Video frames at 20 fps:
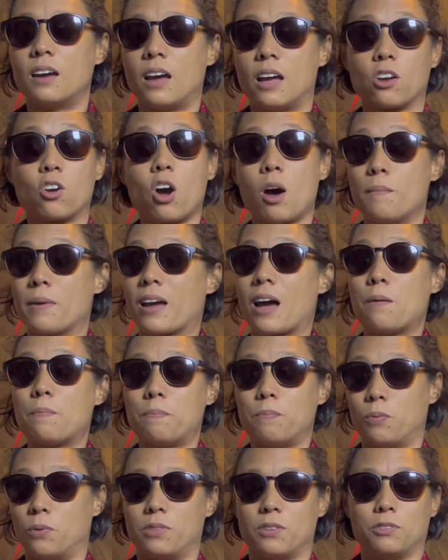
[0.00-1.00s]
and coming
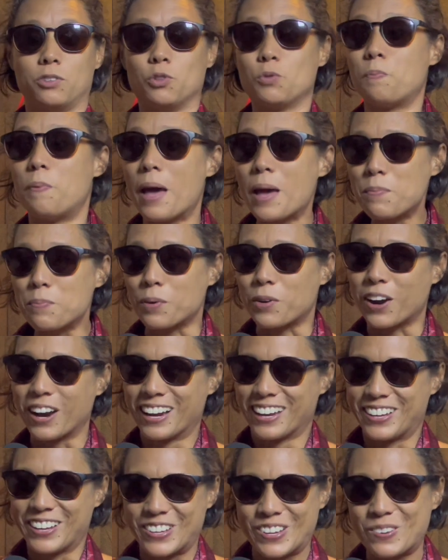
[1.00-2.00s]
up with a new paper,
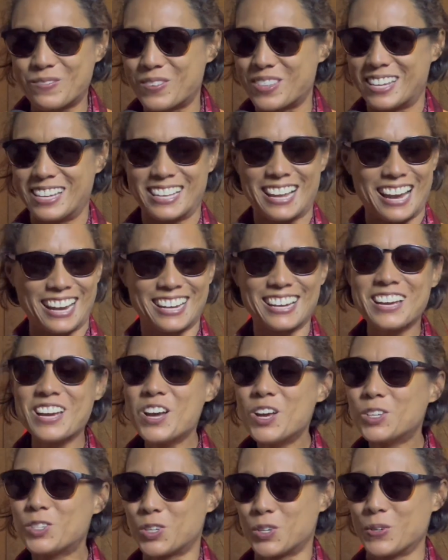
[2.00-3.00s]
you know, within like
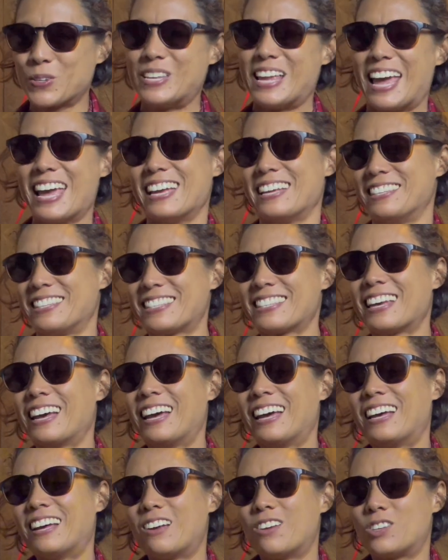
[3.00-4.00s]
2 days.
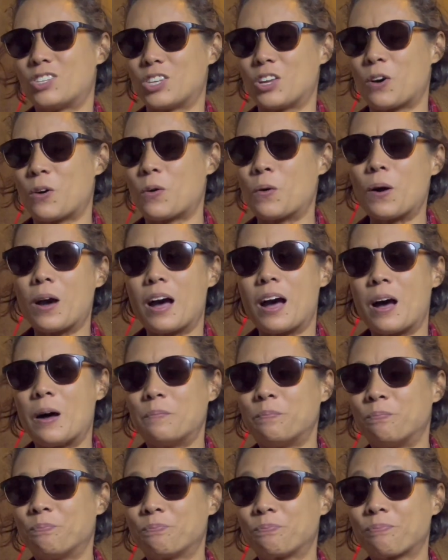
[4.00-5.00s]
So,
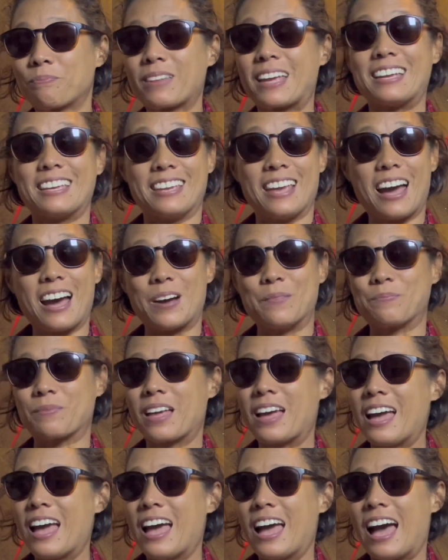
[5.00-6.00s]
yeah,
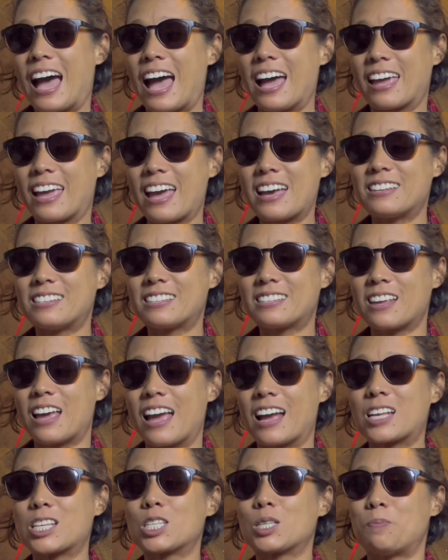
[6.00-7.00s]
I guess
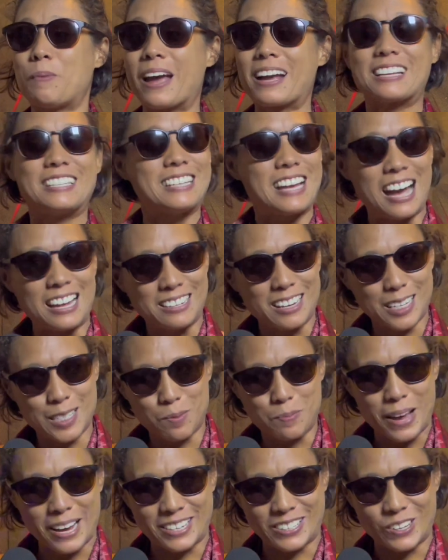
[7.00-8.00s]
expect the
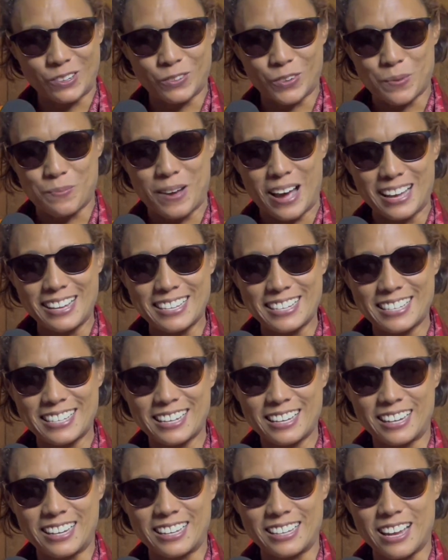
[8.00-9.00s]
unexpected from us.
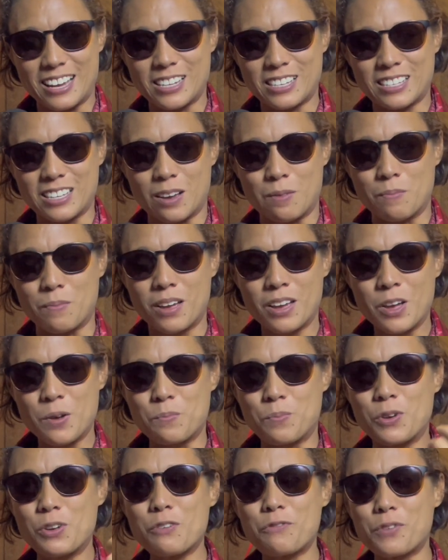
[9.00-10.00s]
There's some
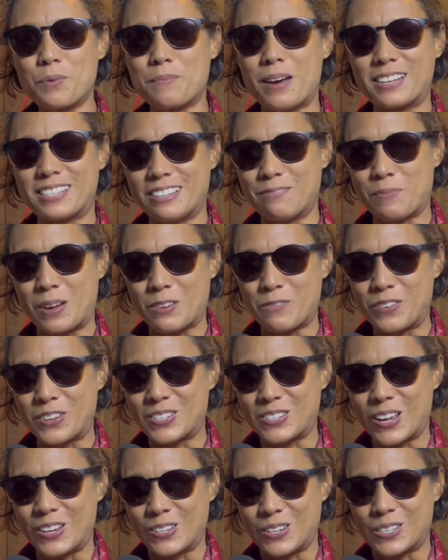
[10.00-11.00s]
beautiful
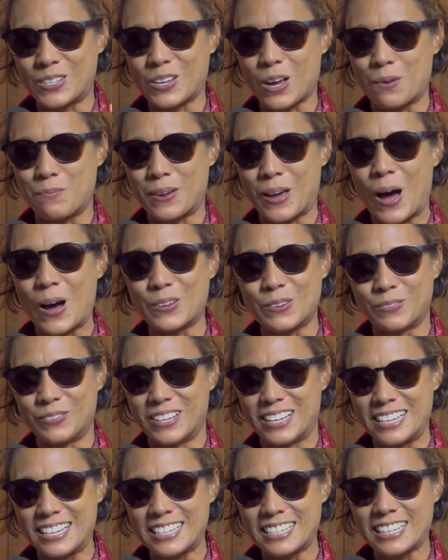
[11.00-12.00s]
manifestations coming out of
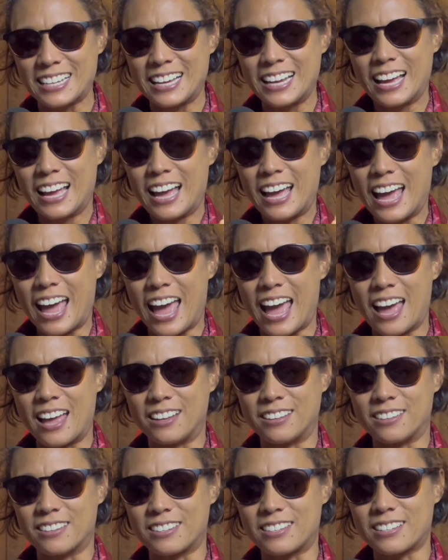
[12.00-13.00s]
this,
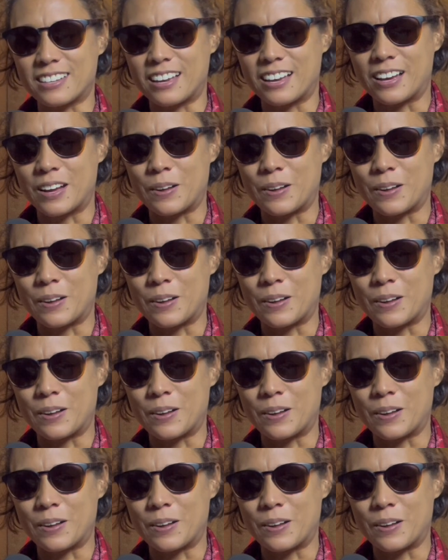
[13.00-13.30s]
and